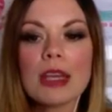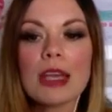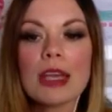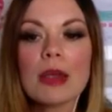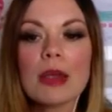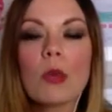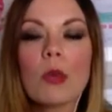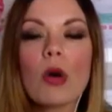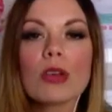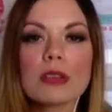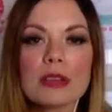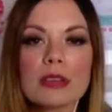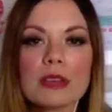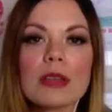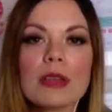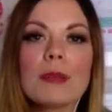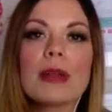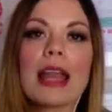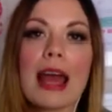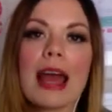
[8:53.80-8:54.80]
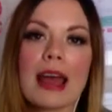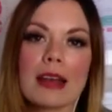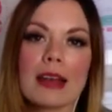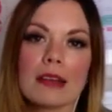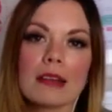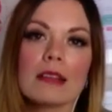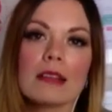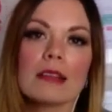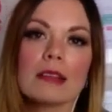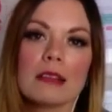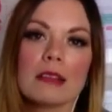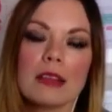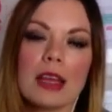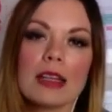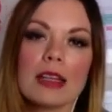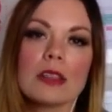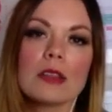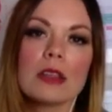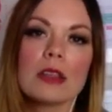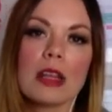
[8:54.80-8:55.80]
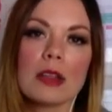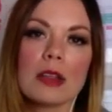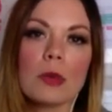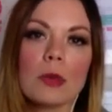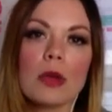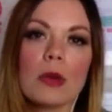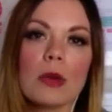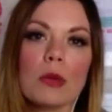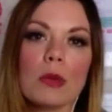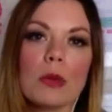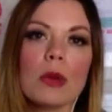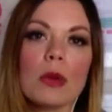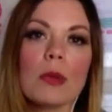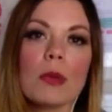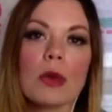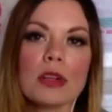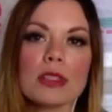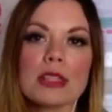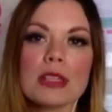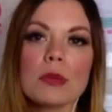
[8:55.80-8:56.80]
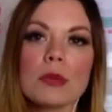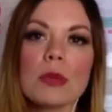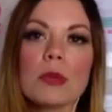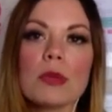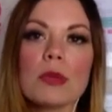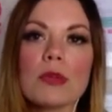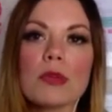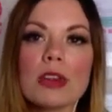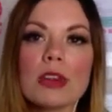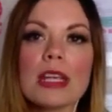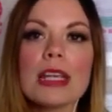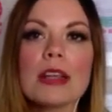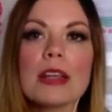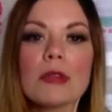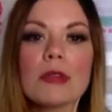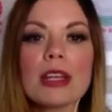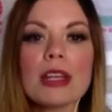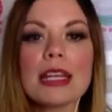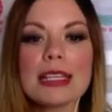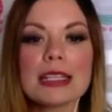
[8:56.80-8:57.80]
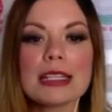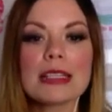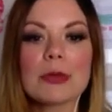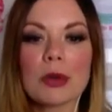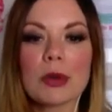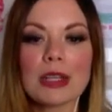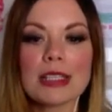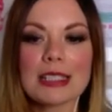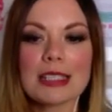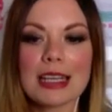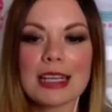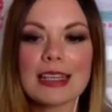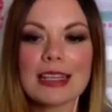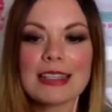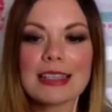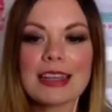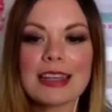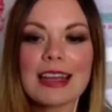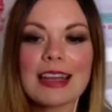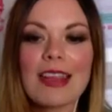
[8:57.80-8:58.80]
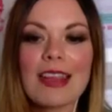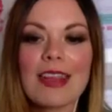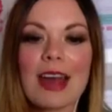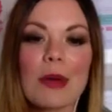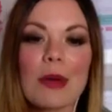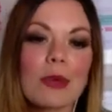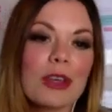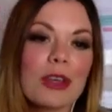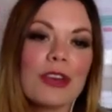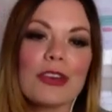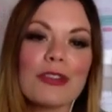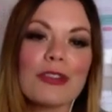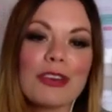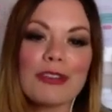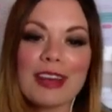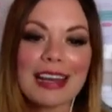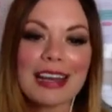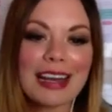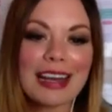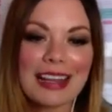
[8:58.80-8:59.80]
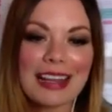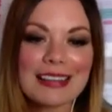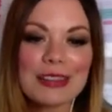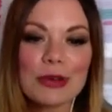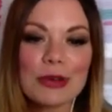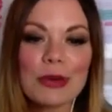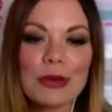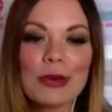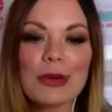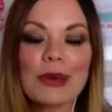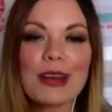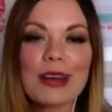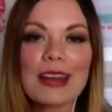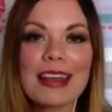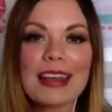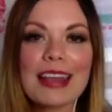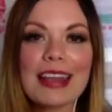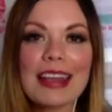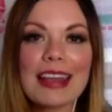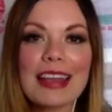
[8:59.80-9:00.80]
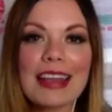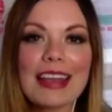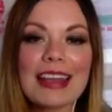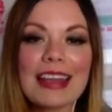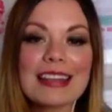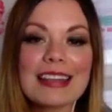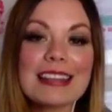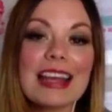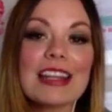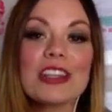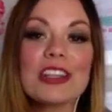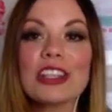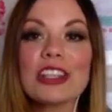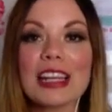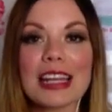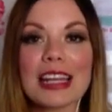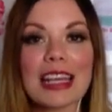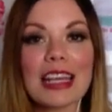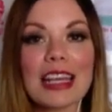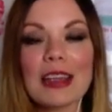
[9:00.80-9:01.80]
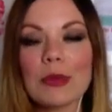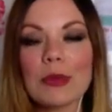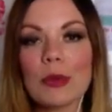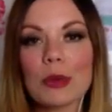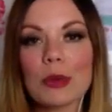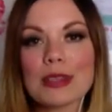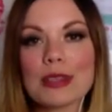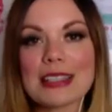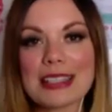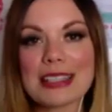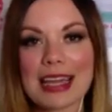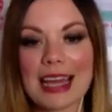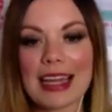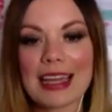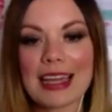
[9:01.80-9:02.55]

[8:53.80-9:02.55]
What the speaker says: wasn't the plan that we wanted. We were really, really disappointed that we couldn't refinance. So essentially, we were stuck.